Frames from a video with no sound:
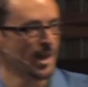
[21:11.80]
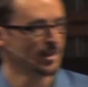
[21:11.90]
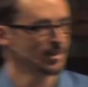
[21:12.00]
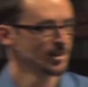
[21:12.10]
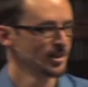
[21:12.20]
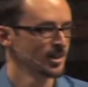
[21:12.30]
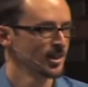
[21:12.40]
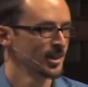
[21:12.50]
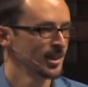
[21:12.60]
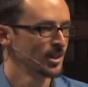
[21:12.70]
way,
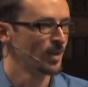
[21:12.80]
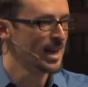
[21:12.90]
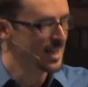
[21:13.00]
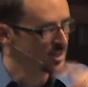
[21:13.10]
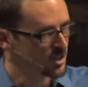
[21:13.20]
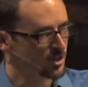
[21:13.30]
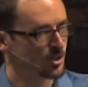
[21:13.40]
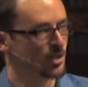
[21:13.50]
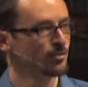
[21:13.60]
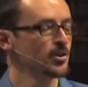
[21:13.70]
right? It gets a
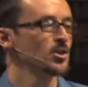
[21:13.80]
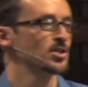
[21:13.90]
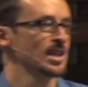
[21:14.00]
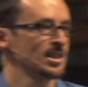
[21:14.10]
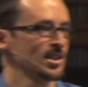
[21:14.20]
little confusing.